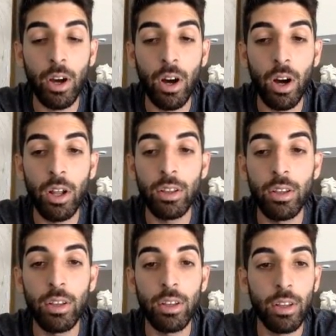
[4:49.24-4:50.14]

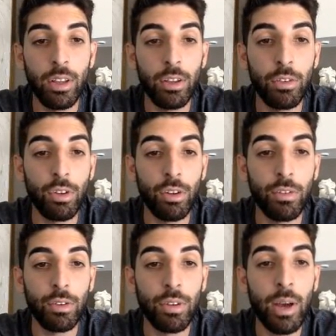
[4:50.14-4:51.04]
on the server.
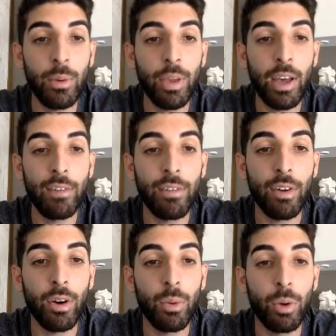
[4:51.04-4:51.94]
So now we have
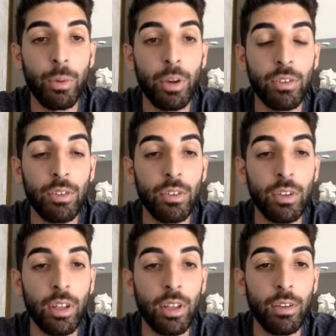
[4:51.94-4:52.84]
our WordPress.
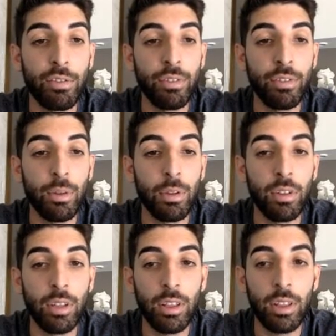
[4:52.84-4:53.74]
I'm going to
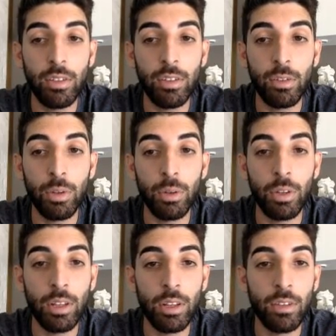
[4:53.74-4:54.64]
delete this since we don't
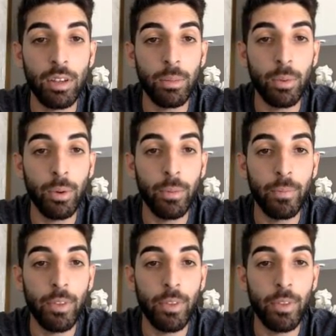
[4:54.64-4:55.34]
need this anymore.